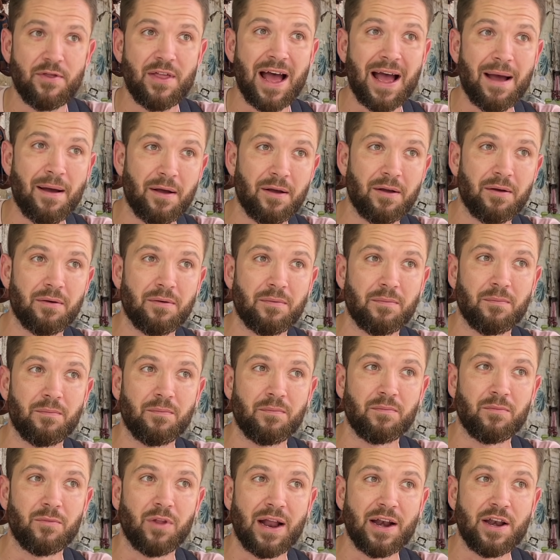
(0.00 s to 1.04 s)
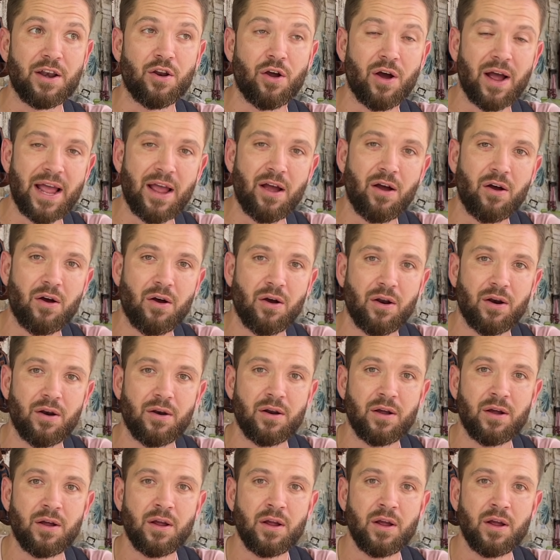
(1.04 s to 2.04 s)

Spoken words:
that like Nai Hong,